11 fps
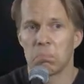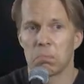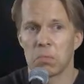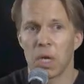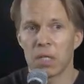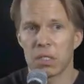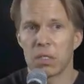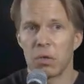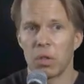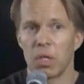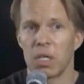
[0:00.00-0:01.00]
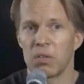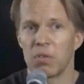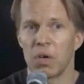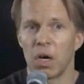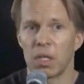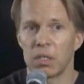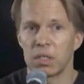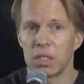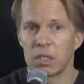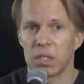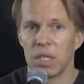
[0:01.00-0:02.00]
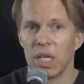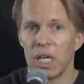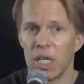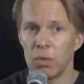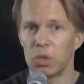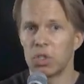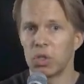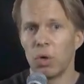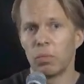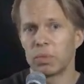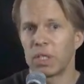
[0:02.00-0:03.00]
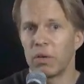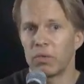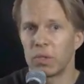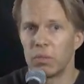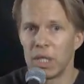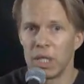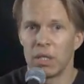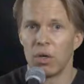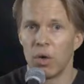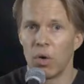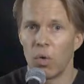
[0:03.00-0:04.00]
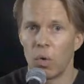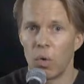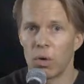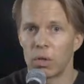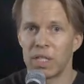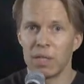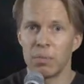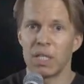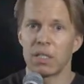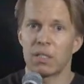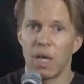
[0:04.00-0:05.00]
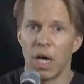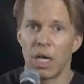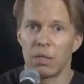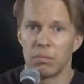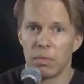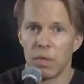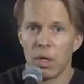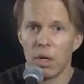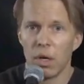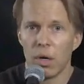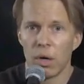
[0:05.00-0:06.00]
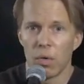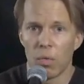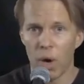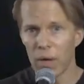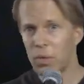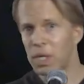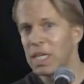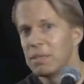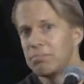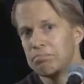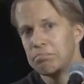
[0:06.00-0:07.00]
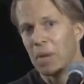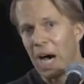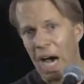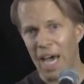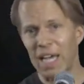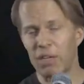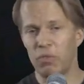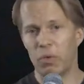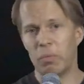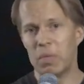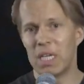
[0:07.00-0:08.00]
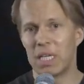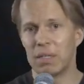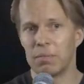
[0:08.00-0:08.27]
I still think if God exists, he would show himself to me, or give me a sign? Why would he hide from me?